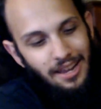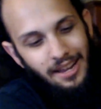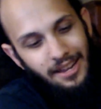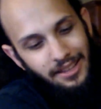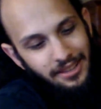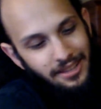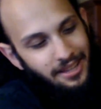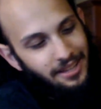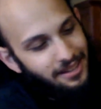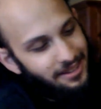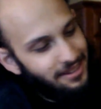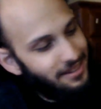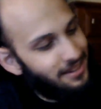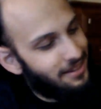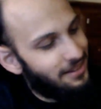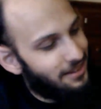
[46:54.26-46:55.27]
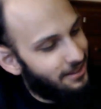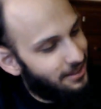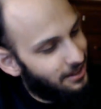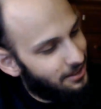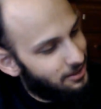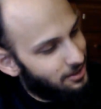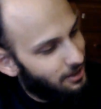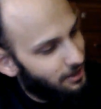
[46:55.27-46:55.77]
and then the
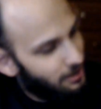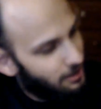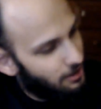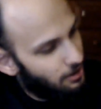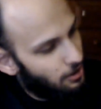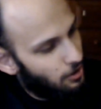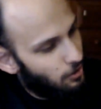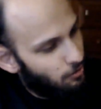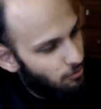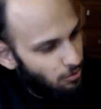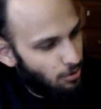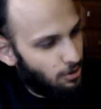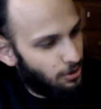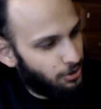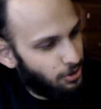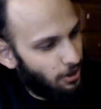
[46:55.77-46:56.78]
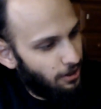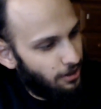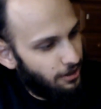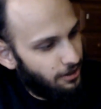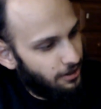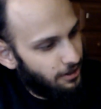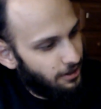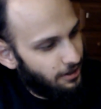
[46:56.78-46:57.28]
king's like, Rogol
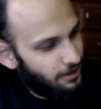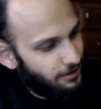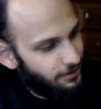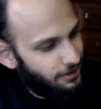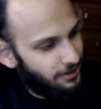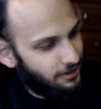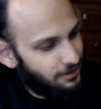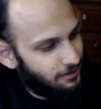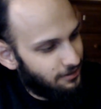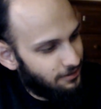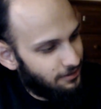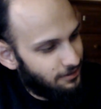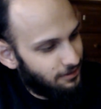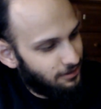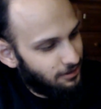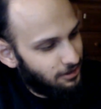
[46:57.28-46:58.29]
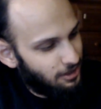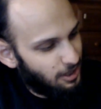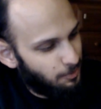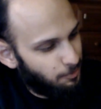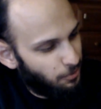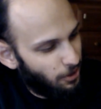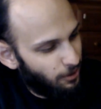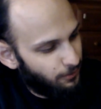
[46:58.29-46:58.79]
Zar! They
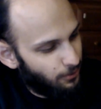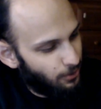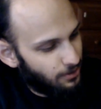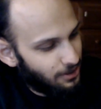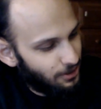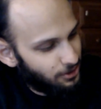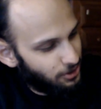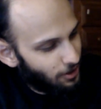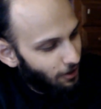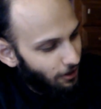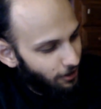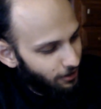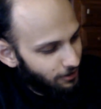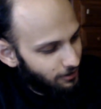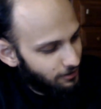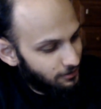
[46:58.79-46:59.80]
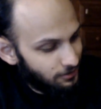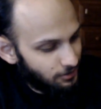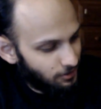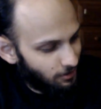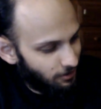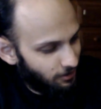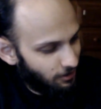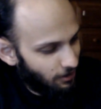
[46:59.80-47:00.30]
brought Rogol Zar?
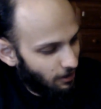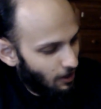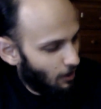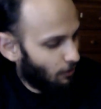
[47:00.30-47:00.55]
Sir?